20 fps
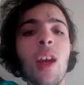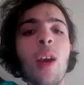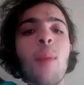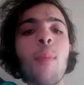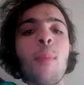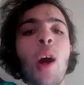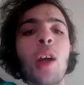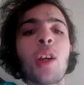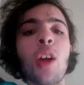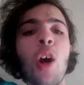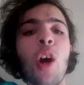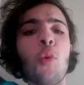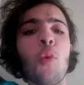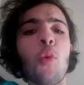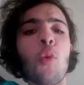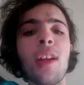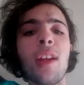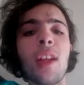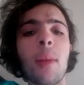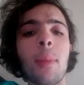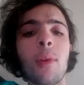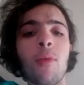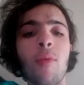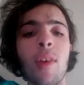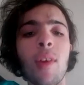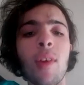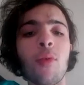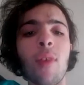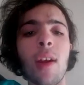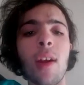My goal
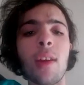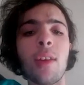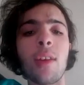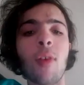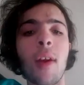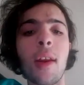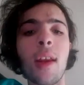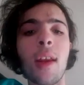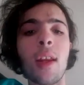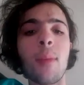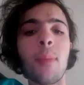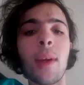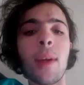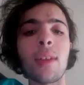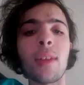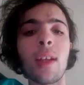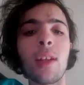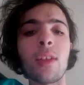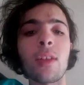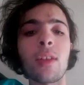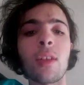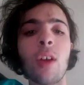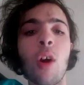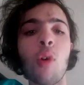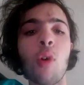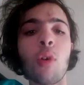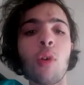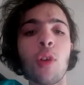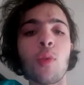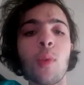recreating the great Eddie Betts against
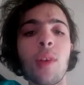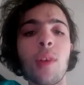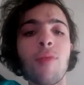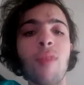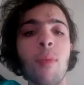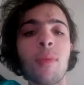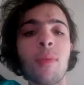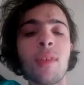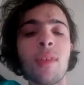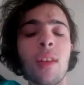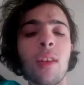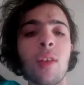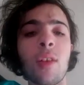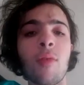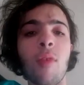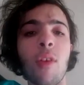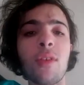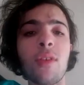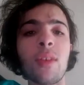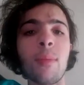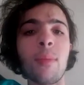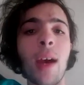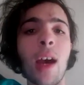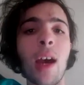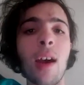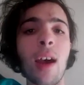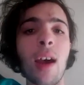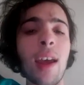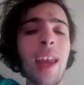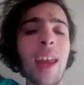Gold Coast when he represented the Crows
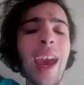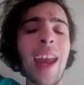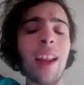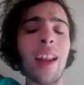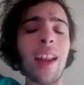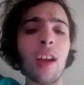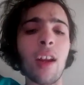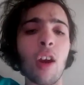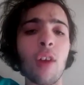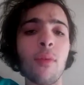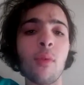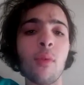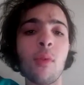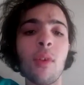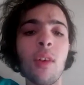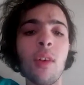at Adelaide Oval.